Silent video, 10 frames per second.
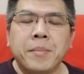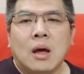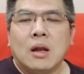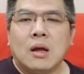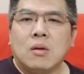
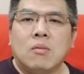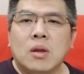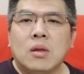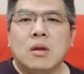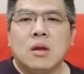Another
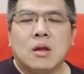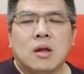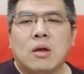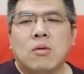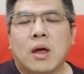one is
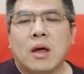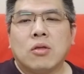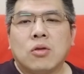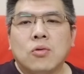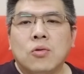you can
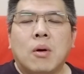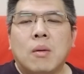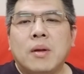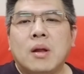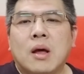do
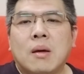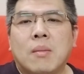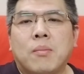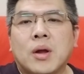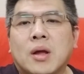probably
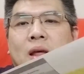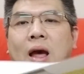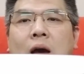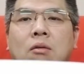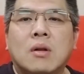like bring a
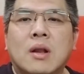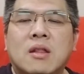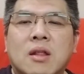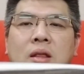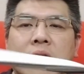tower. Let's
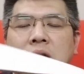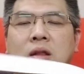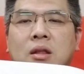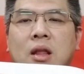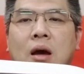say this is
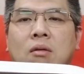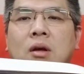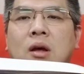tower.